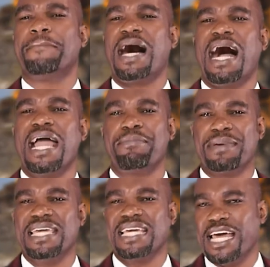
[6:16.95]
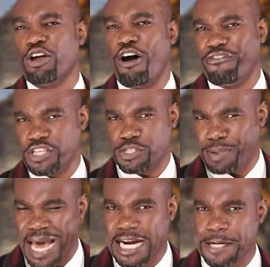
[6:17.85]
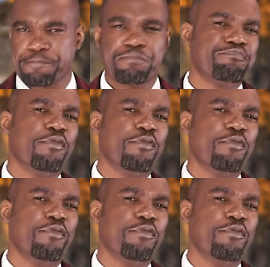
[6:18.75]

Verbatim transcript: by being an office bearer.